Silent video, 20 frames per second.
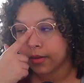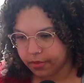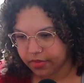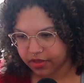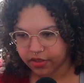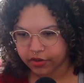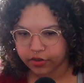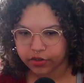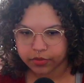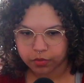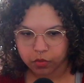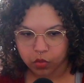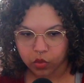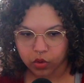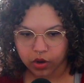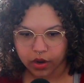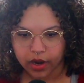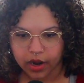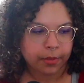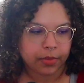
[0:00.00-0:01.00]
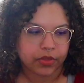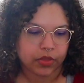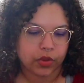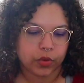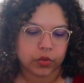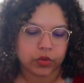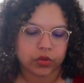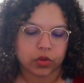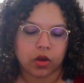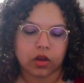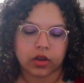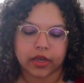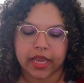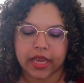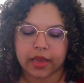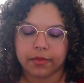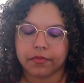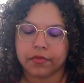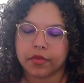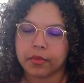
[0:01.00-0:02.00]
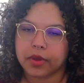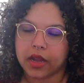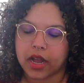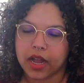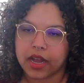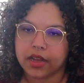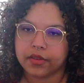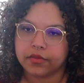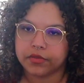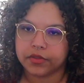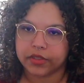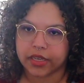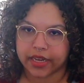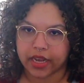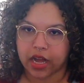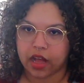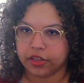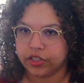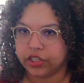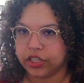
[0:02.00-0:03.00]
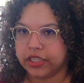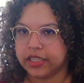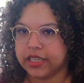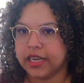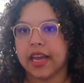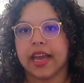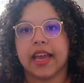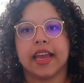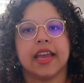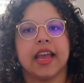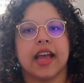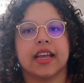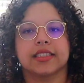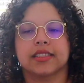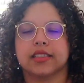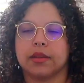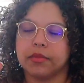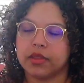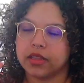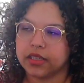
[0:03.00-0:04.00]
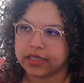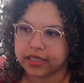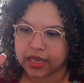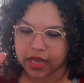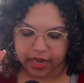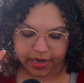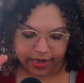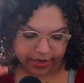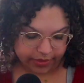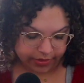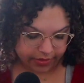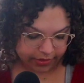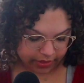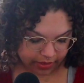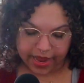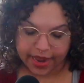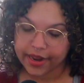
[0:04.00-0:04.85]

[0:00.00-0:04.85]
And there's more, but those all came from Psychology Today as some of the signs.